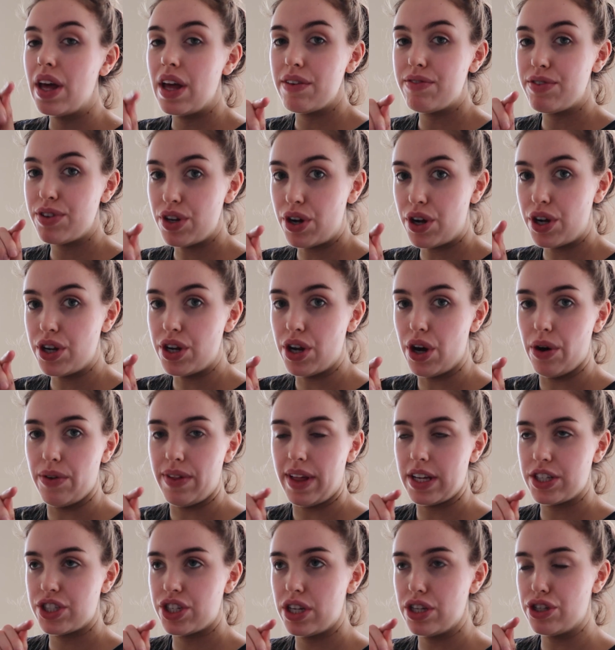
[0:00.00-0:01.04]
If you know, you know,
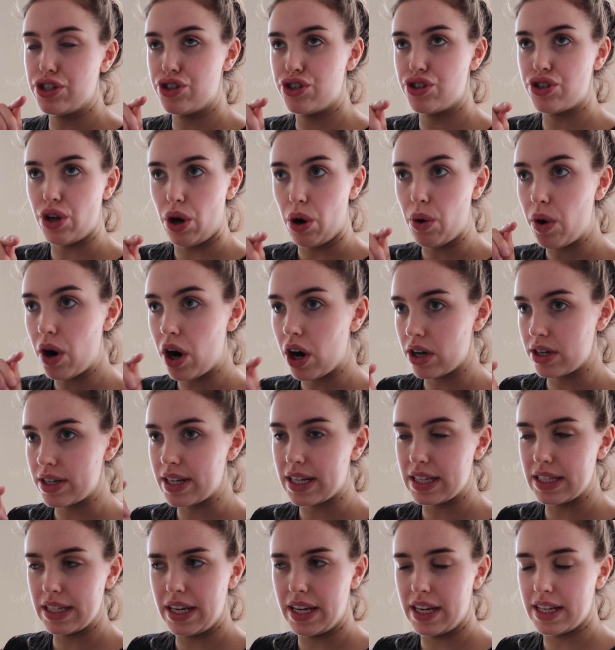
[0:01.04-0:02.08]
that shit is so hard to
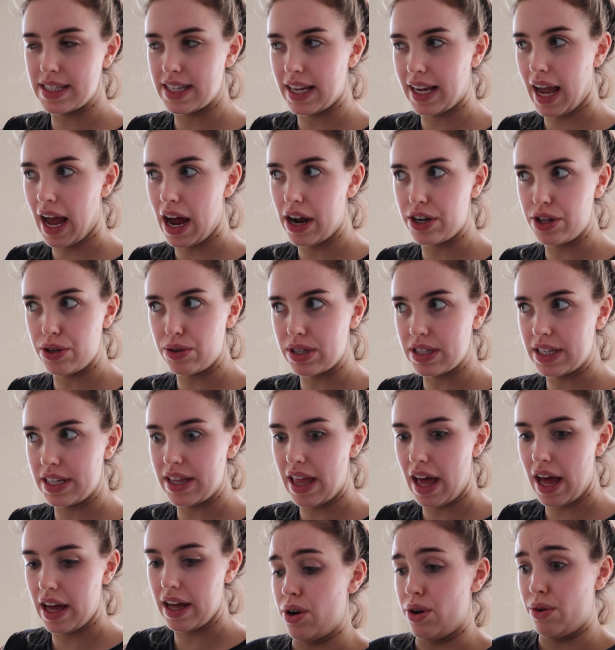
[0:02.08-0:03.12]
clean. It's like, how do you clean
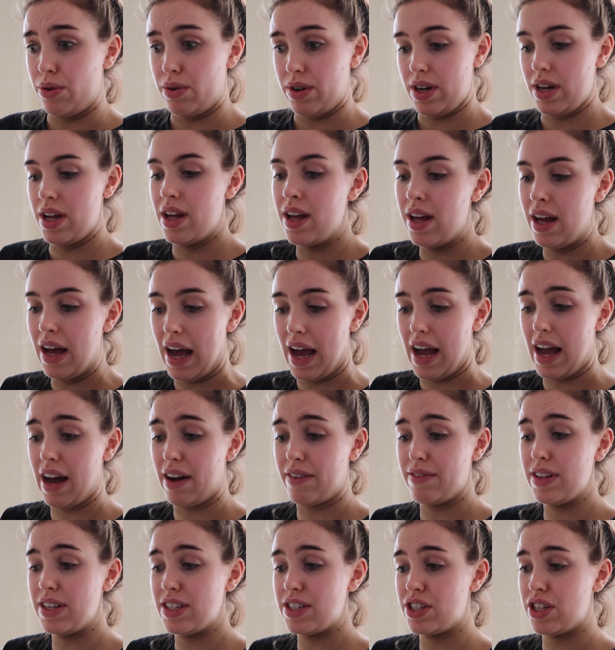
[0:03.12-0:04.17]
that? So I
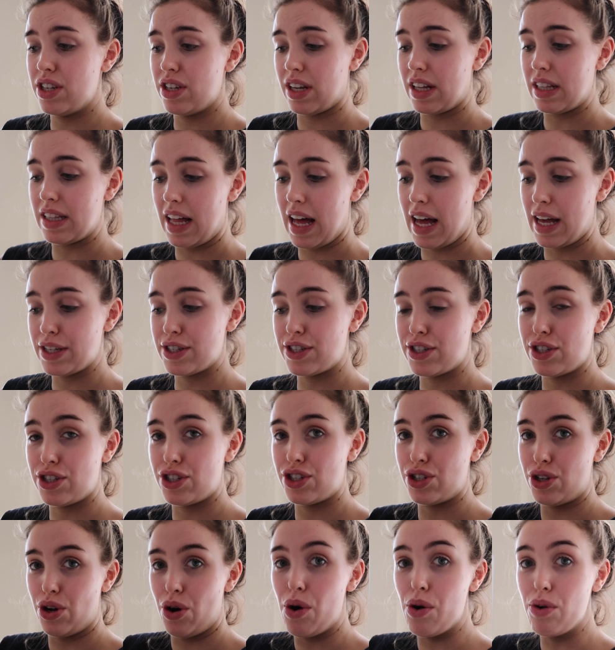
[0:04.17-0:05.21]
have this glass
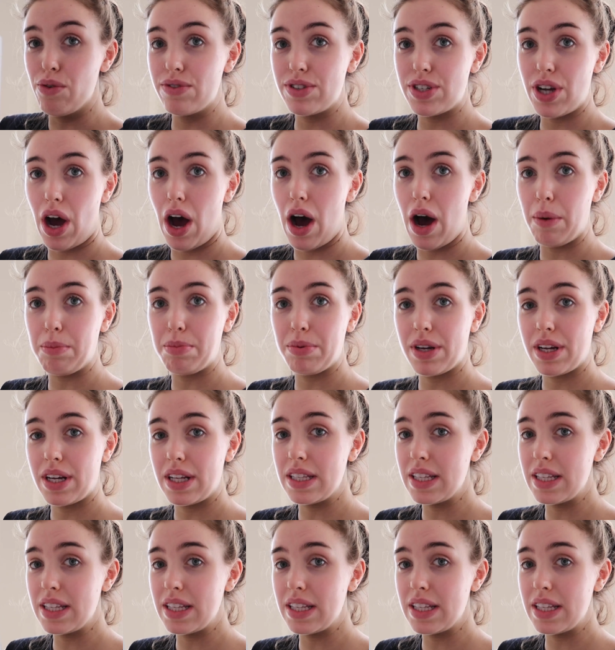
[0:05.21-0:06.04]
stove top